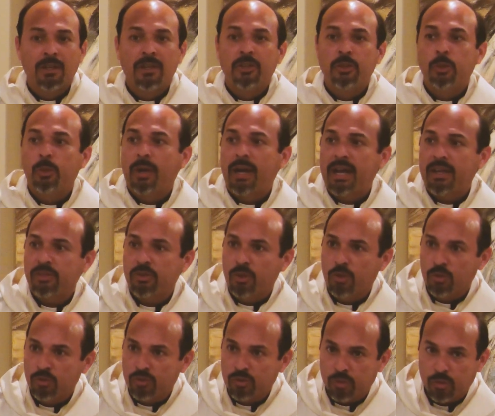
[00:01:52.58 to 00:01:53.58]
You had
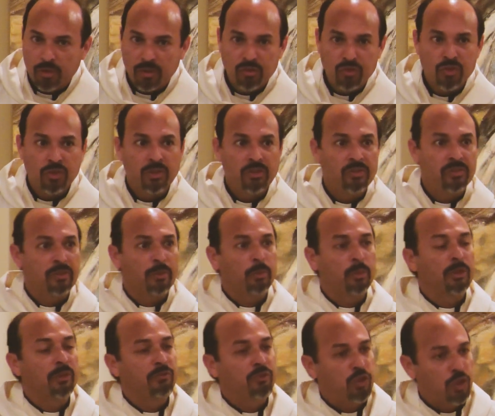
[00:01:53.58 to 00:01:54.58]
those Christians that
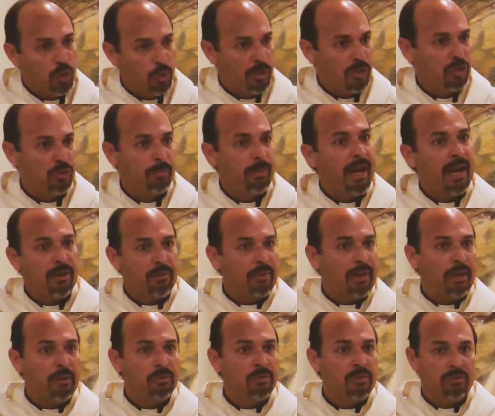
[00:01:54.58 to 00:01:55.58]
were of Jewish
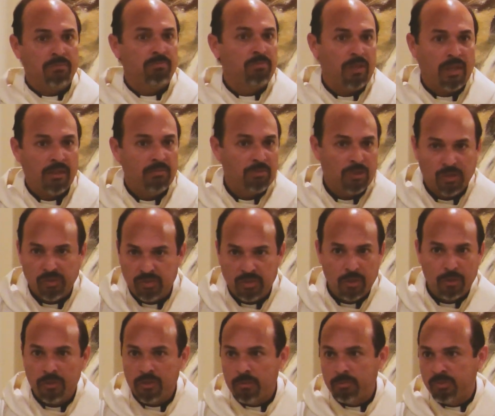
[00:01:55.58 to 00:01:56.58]
background, and they
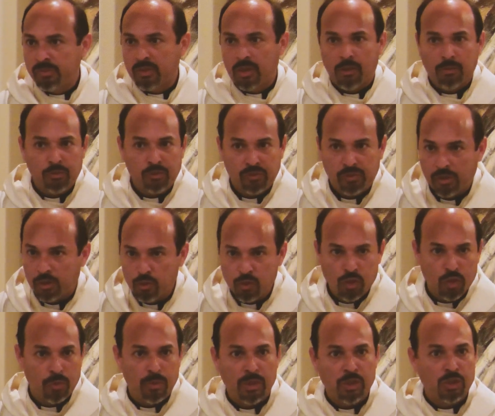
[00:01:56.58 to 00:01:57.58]
considered themselves still
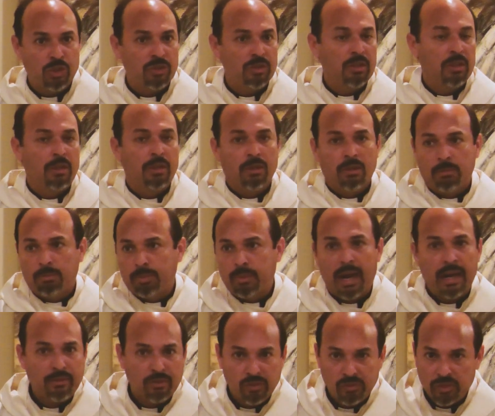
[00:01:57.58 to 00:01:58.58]
Jewish,
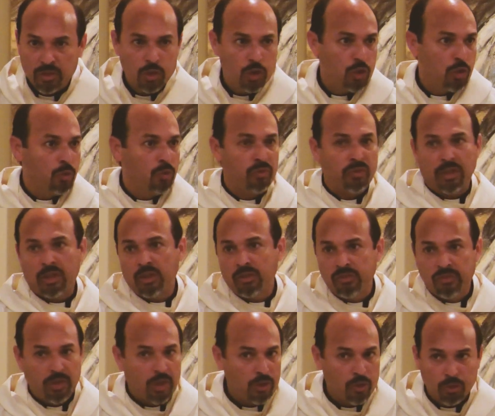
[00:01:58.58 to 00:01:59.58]
practicing Jews. They
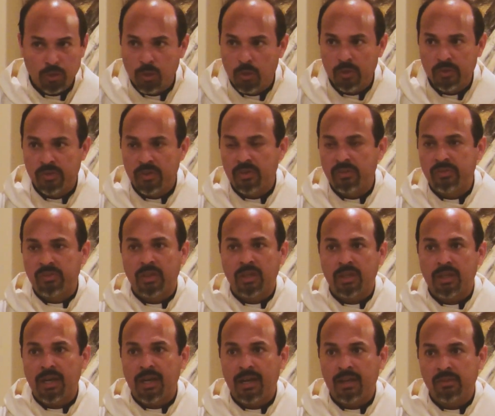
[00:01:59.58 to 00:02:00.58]
continued going to the
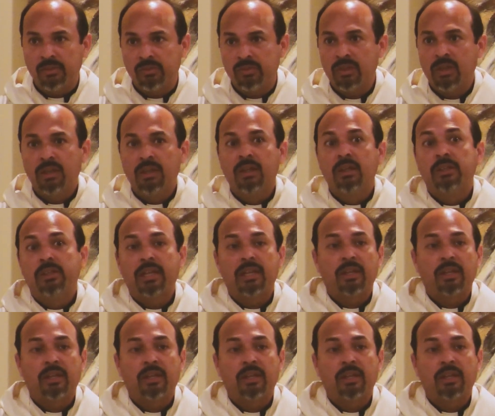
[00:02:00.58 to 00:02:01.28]
synagogues. They